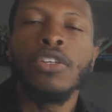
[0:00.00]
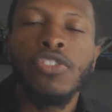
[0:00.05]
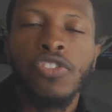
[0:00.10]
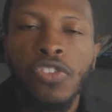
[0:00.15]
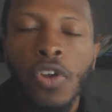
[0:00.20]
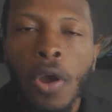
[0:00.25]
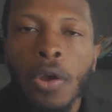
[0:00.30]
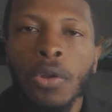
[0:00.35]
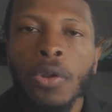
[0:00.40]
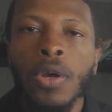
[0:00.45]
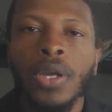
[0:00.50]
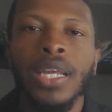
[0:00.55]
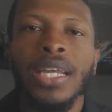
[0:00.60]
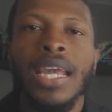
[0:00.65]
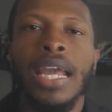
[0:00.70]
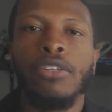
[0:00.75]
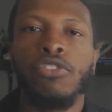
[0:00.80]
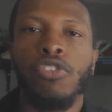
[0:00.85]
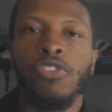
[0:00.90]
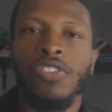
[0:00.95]
Start
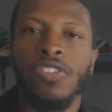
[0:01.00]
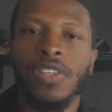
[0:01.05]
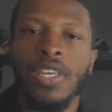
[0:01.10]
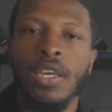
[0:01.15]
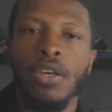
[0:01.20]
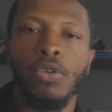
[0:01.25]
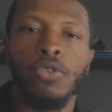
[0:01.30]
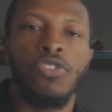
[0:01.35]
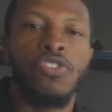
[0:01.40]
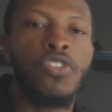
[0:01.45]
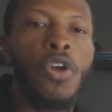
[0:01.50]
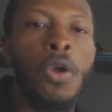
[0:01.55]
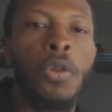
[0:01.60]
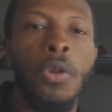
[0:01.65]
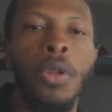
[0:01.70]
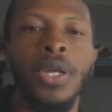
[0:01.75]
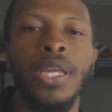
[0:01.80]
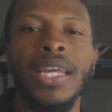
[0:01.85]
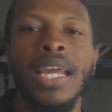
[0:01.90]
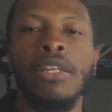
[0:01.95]
looking at your skills.
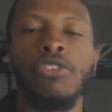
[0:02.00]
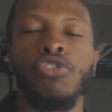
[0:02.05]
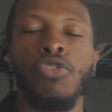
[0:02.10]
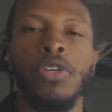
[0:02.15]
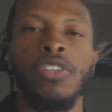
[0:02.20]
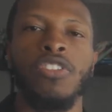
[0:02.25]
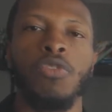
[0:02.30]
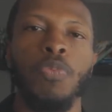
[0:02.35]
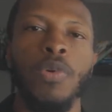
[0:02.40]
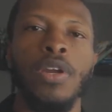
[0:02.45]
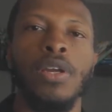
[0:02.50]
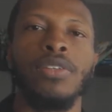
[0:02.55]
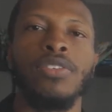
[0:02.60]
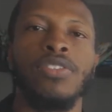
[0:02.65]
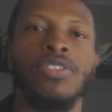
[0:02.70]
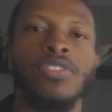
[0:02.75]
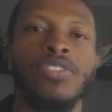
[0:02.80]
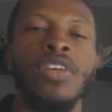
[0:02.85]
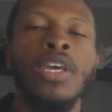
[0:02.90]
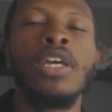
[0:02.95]
Start looking at your
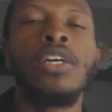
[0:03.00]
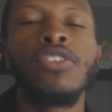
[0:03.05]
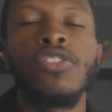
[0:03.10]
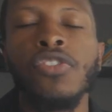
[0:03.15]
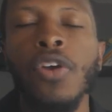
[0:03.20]
experiences.